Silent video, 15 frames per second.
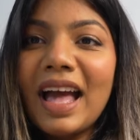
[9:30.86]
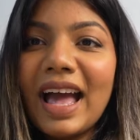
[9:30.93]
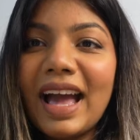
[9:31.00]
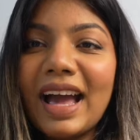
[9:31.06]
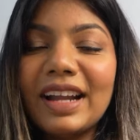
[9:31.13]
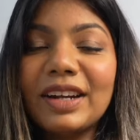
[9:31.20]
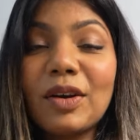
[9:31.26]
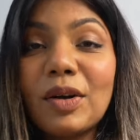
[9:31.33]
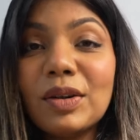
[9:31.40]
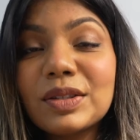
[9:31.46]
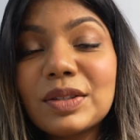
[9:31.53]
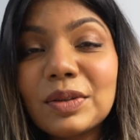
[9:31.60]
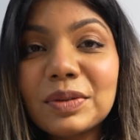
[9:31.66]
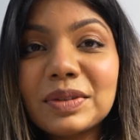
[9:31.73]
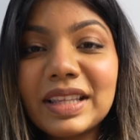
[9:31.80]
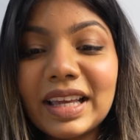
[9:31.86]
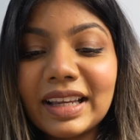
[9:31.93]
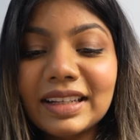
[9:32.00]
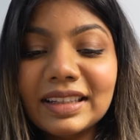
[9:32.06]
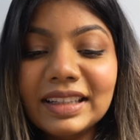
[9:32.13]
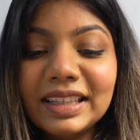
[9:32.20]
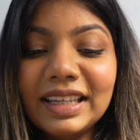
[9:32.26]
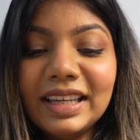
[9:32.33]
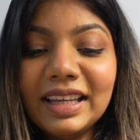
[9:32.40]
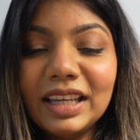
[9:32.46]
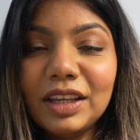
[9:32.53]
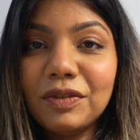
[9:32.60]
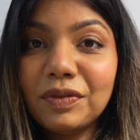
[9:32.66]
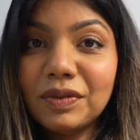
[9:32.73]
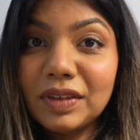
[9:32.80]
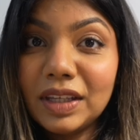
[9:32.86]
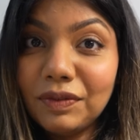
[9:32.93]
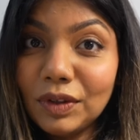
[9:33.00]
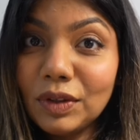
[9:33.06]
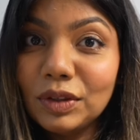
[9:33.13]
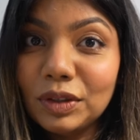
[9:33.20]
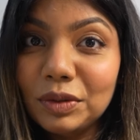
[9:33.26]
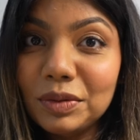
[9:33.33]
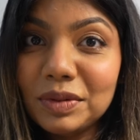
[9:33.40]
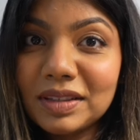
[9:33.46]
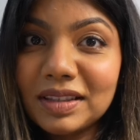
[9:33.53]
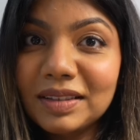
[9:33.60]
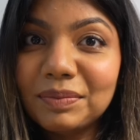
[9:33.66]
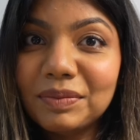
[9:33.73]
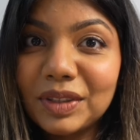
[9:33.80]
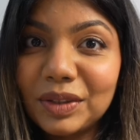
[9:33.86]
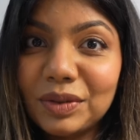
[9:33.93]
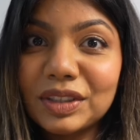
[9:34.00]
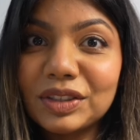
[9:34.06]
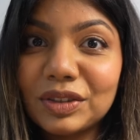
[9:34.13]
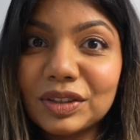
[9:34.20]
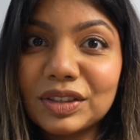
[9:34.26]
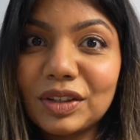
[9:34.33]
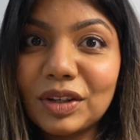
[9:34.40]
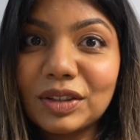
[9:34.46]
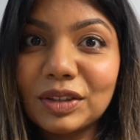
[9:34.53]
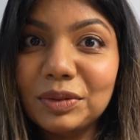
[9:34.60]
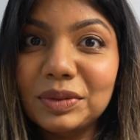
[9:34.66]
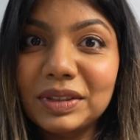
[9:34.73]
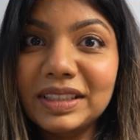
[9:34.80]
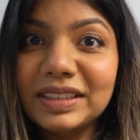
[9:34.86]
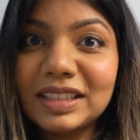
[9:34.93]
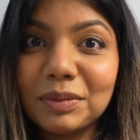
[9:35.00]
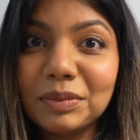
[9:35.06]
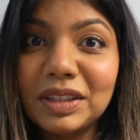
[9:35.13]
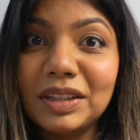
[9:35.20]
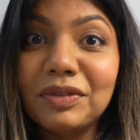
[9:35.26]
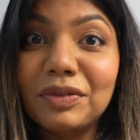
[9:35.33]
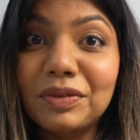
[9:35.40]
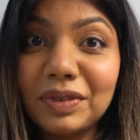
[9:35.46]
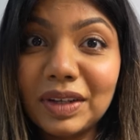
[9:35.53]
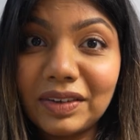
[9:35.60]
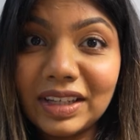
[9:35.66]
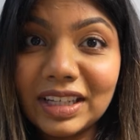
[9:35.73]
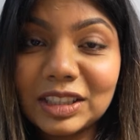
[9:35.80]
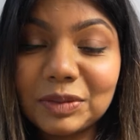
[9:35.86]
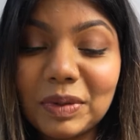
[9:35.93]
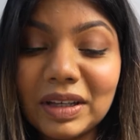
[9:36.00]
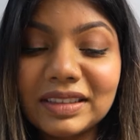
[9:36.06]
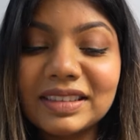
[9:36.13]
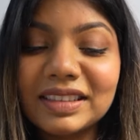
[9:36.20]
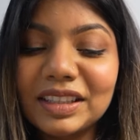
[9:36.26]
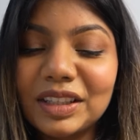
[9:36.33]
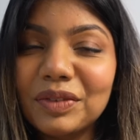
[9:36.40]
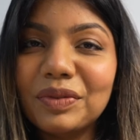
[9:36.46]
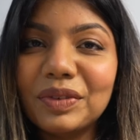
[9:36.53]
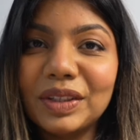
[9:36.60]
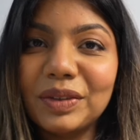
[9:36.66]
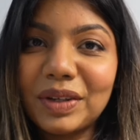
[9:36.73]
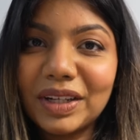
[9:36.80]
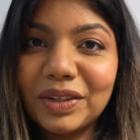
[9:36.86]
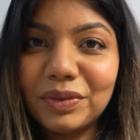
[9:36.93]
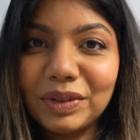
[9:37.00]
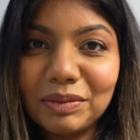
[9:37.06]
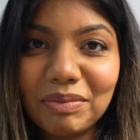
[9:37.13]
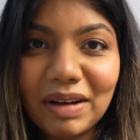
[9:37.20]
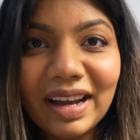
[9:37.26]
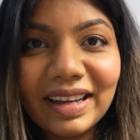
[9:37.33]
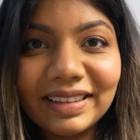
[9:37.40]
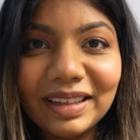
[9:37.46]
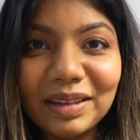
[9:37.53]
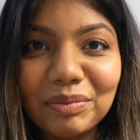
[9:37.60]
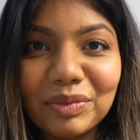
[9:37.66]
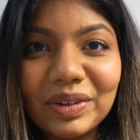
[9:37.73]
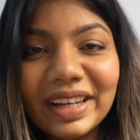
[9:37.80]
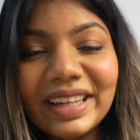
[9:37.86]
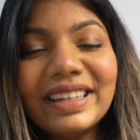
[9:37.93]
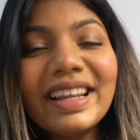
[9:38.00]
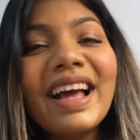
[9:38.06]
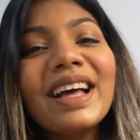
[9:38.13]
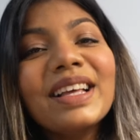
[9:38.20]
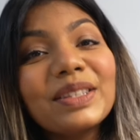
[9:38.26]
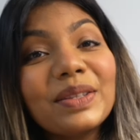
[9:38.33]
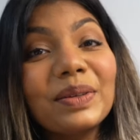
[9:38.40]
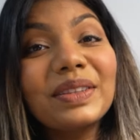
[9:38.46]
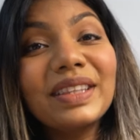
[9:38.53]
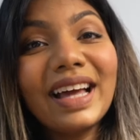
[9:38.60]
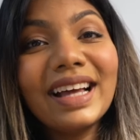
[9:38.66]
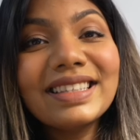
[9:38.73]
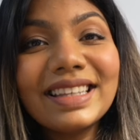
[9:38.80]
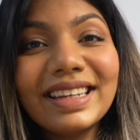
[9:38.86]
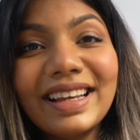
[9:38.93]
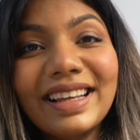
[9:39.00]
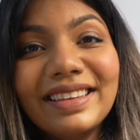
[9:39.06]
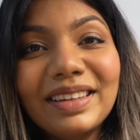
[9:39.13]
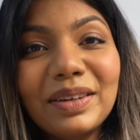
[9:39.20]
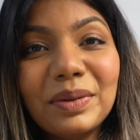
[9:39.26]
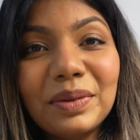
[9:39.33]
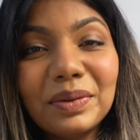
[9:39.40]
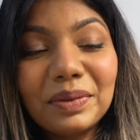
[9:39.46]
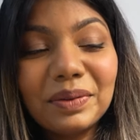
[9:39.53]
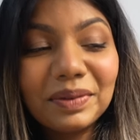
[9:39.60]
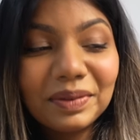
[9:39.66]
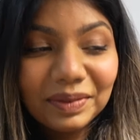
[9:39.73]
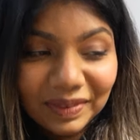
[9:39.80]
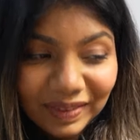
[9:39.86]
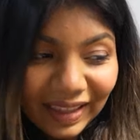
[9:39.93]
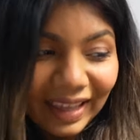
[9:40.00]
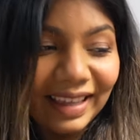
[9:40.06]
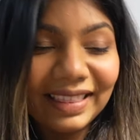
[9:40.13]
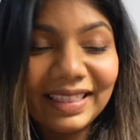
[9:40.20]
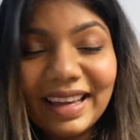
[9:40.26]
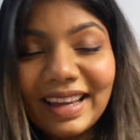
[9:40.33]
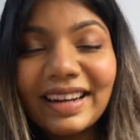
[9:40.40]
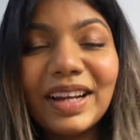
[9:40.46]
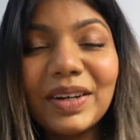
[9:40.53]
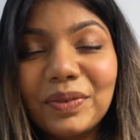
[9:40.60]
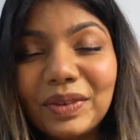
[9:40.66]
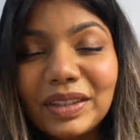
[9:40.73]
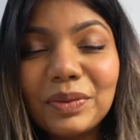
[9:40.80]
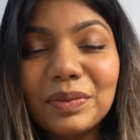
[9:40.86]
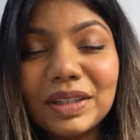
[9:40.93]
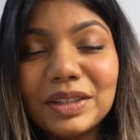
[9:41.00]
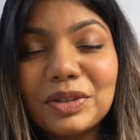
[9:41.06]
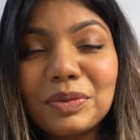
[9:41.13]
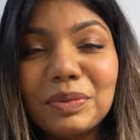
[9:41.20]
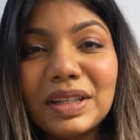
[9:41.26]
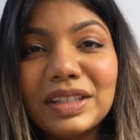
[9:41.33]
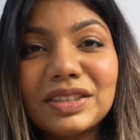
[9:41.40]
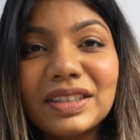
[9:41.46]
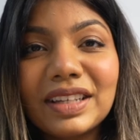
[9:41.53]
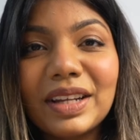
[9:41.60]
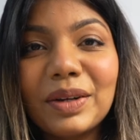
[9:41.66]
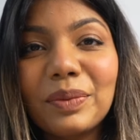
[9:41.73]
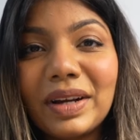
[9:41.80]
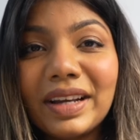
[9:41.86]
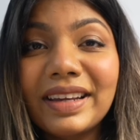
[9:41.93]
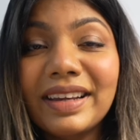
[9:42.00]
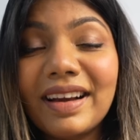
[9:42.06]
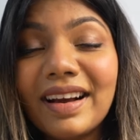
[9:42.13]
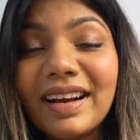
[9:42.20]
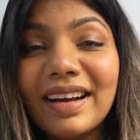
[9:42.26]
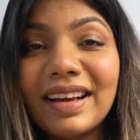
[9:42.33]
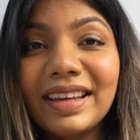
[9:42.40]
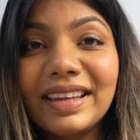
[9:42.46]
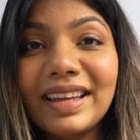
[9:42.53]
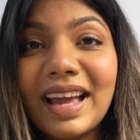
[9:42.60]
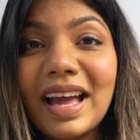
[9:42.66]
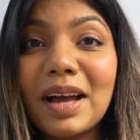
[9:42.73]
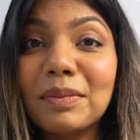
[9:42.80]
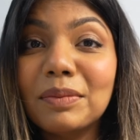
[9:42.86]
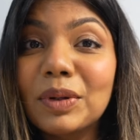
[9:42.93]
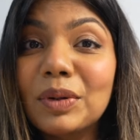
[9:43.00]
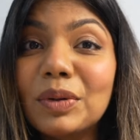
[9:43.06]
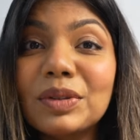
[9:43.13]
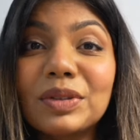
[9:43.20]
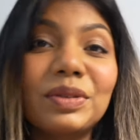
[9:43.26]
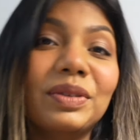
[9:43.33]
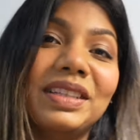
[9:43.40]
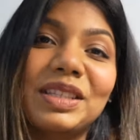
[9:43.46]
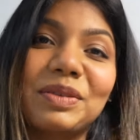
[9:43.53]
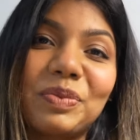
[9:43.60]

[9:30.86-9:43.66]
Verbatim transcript: and also secondly, if, if you lose, you are just not losing something very expensive, you can rebuy them, right? So that's another thing that I really want to mention why I am hooked to this